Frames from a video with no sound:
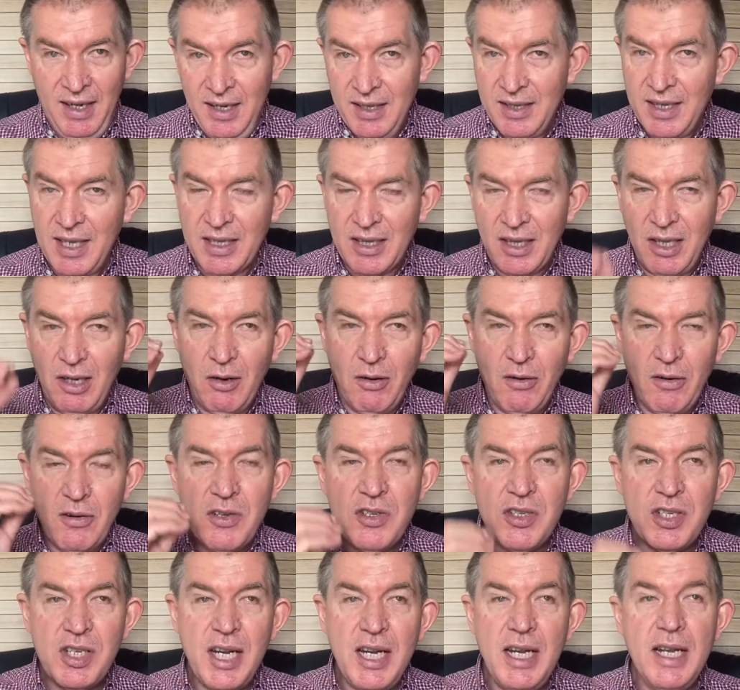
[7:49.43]
that the Lord
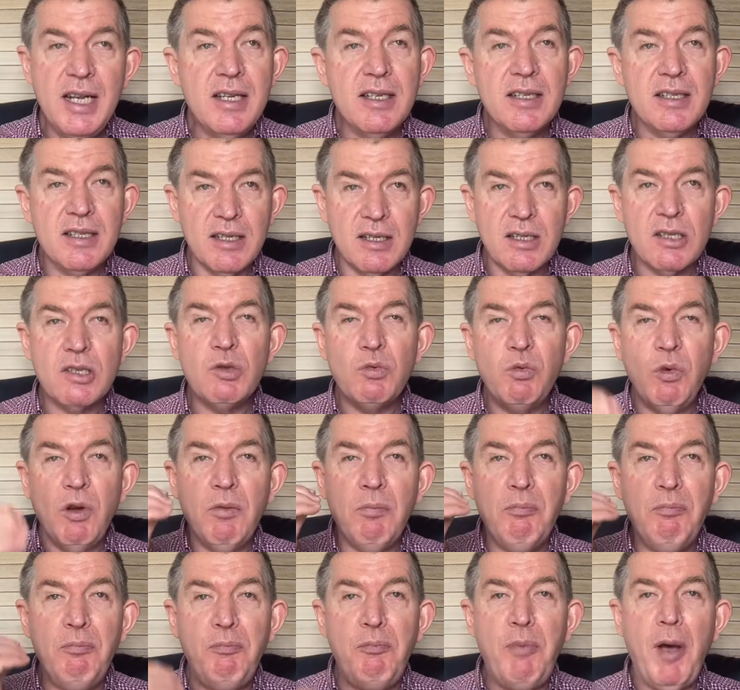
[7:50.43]
Jesus will
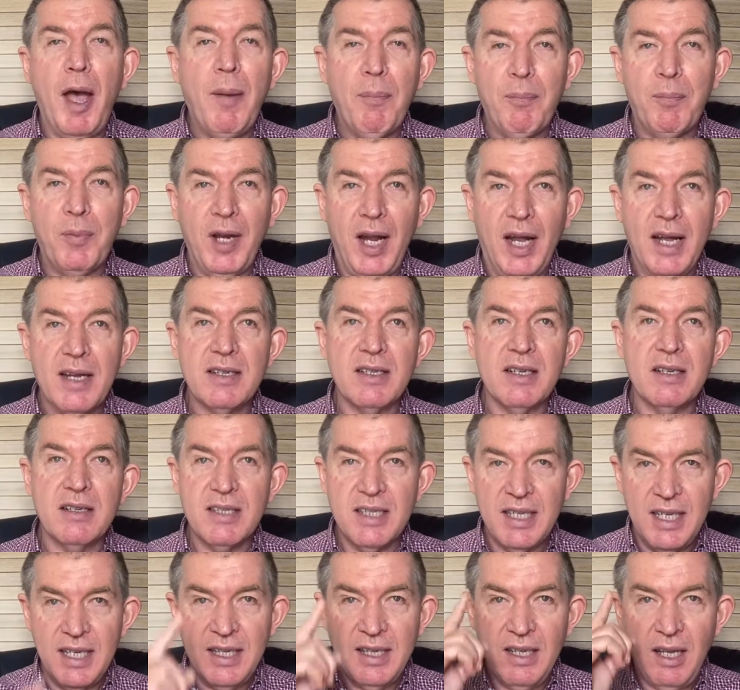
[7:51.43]
baptize
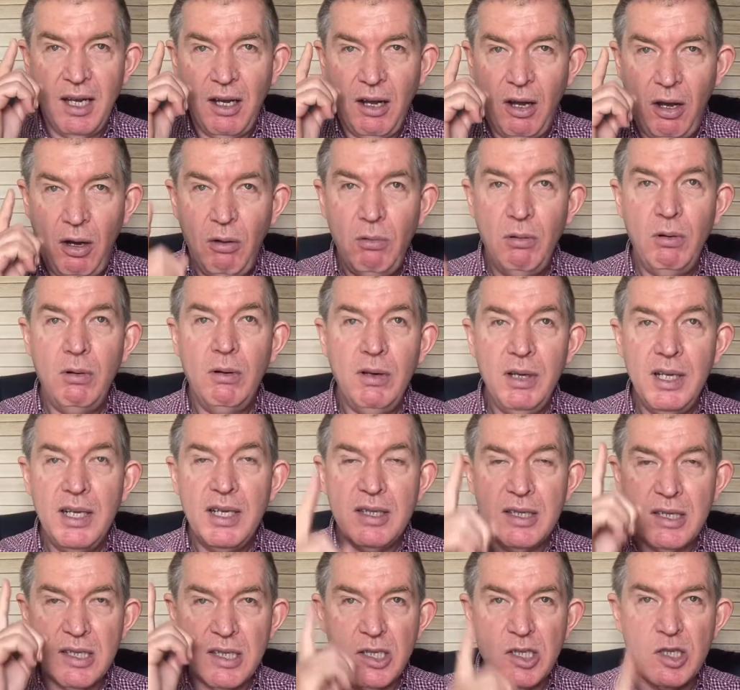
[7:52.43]
us in the Holy
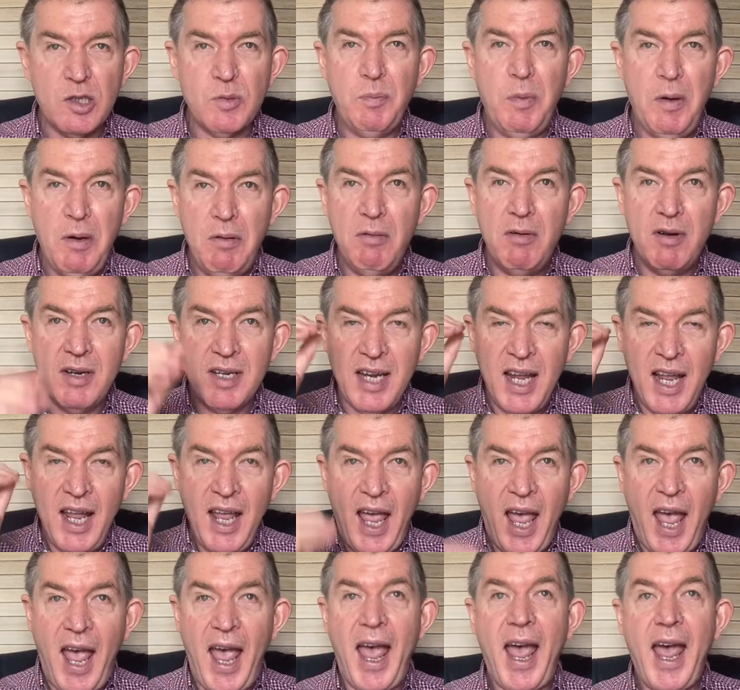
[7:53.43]
Spirit
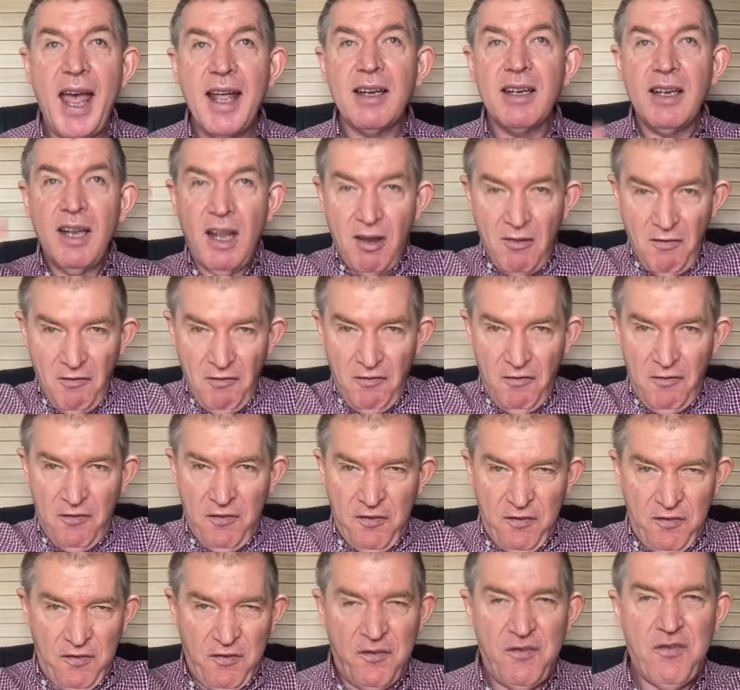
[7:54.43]
and
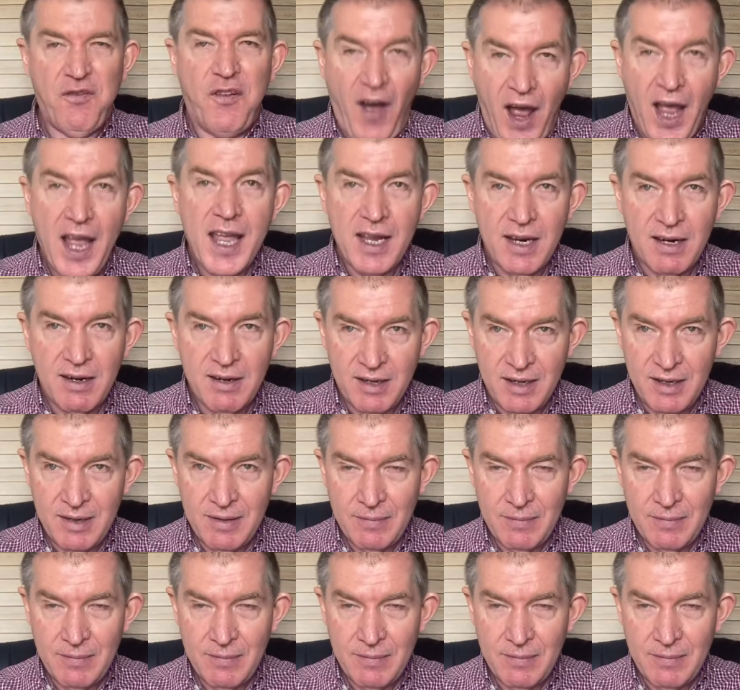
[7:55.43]
fire.